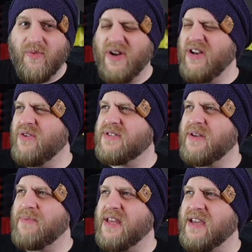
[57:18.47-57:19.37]
want to know
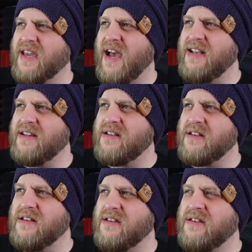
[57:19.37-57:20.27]
something that kinda
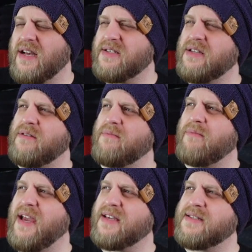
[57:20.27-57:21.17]
doesn't
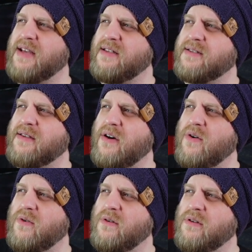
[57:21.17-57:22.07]
make sense, though?